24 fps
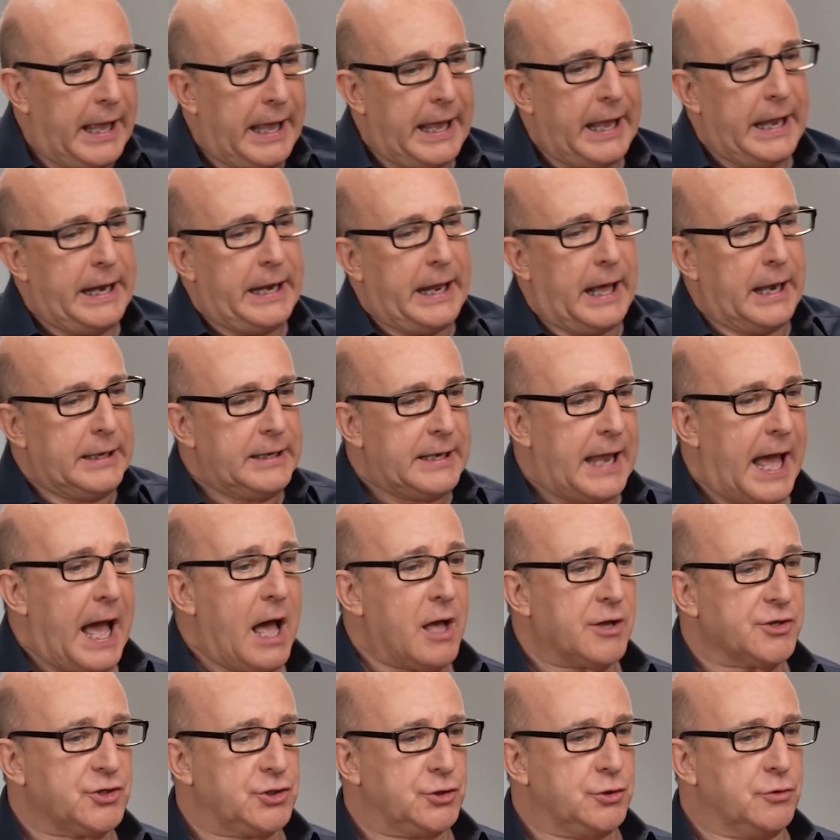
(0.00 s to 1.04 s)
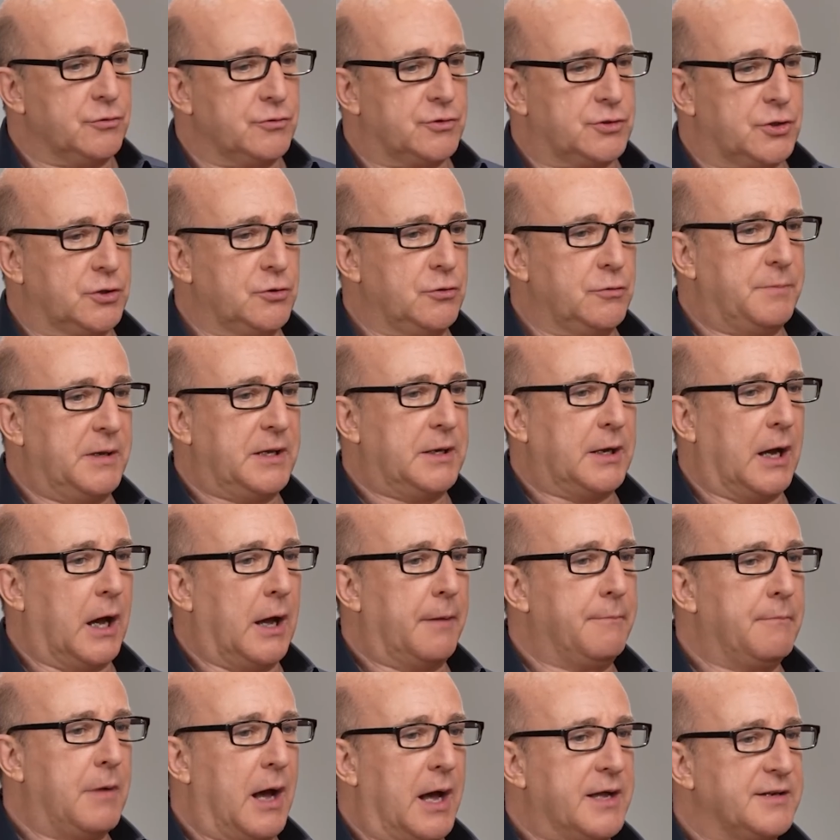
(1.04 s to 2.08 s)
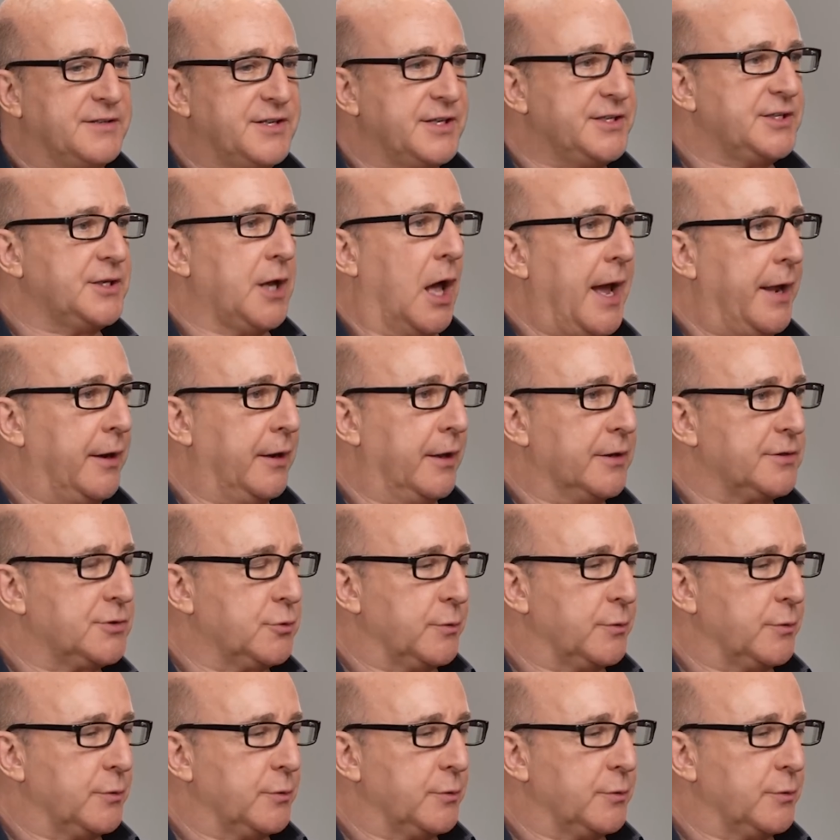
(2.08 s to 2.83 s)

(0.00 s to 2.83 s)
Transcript: it allows you to become a designer,